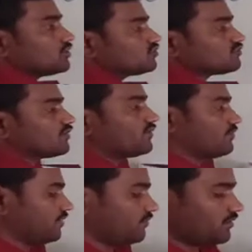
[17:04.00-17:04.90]
Usual
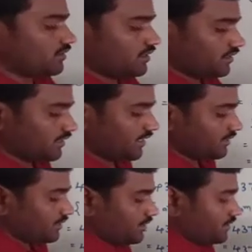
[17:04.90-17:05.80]
form number.
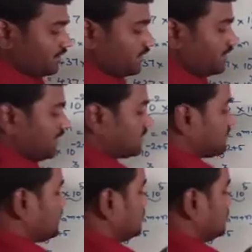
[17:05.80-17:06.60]
Then next,